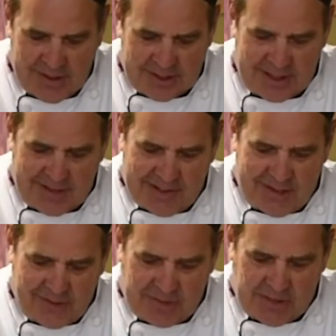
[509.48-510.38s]
Okay,
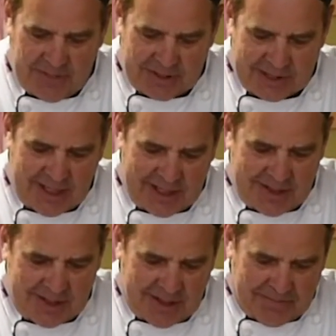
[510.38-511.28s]
now I'm going to mix that
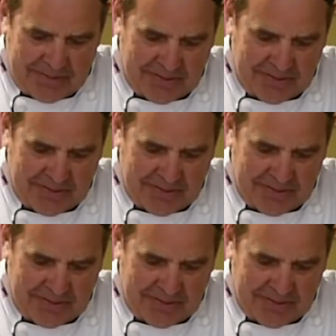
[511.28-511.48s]
in there.